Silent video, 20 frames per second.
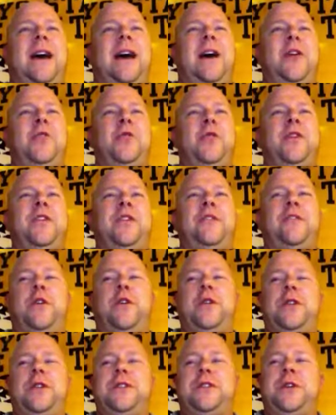with a
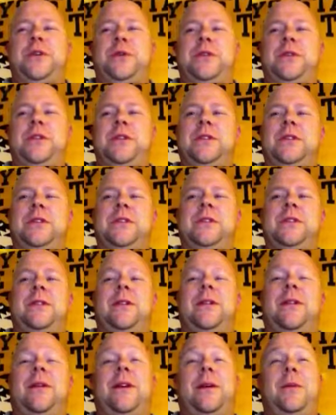few of the students
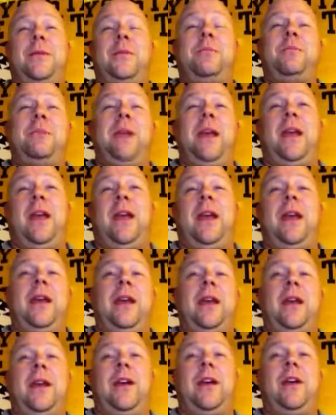
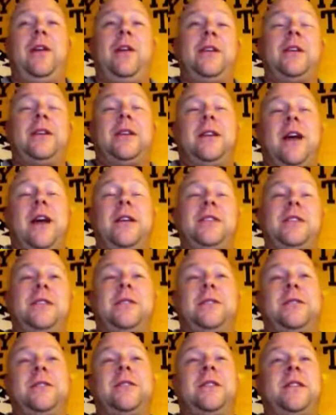being
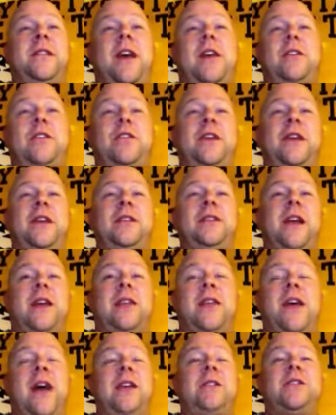cousins and other things
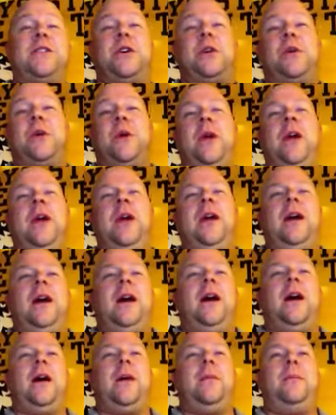like that. So
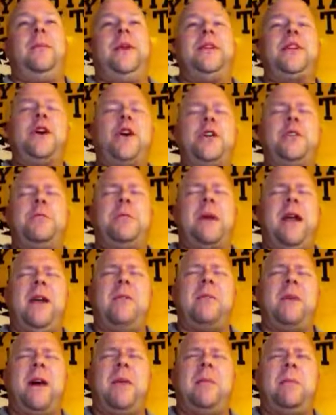it's hard to break
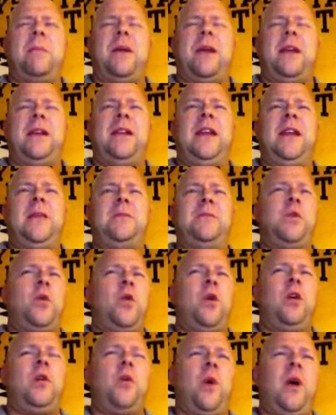them up and get them to
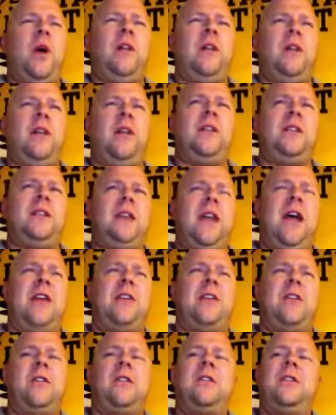work well
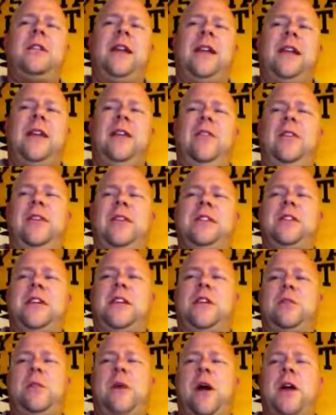together, like even in
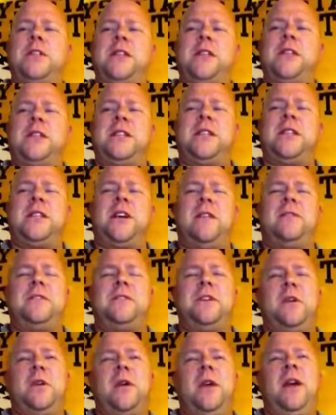center projects and stuff.
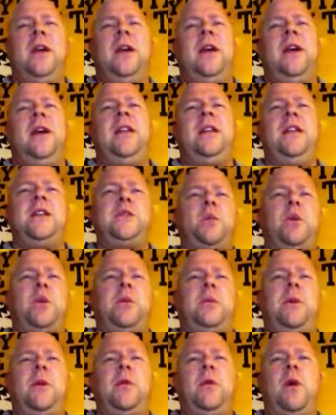So this
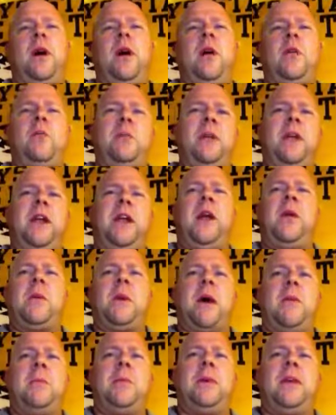worked pretty well, bringing them
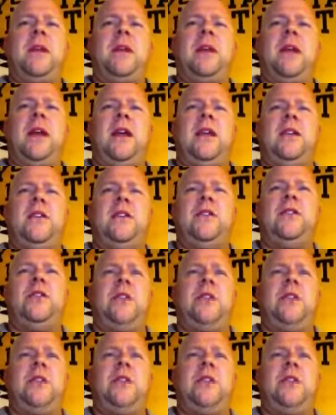up and